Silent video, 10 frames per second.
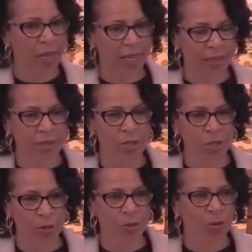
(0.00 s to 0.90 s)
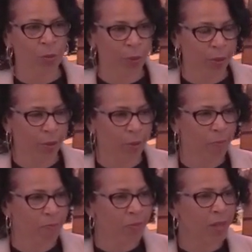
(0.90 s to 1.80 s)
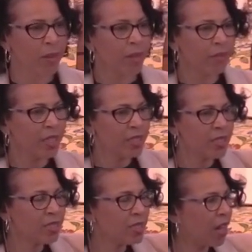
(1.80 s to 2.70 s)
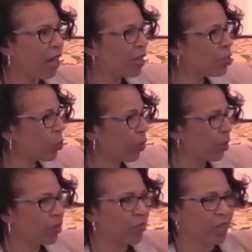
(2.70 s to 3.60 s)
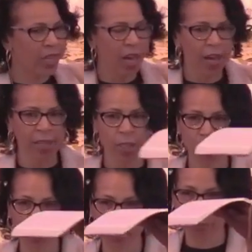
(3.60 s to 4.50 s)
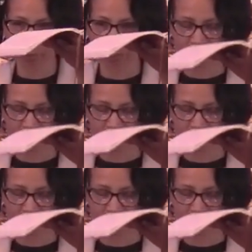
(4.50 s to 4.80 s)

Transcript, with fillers: into the world. This is God's word for God's people.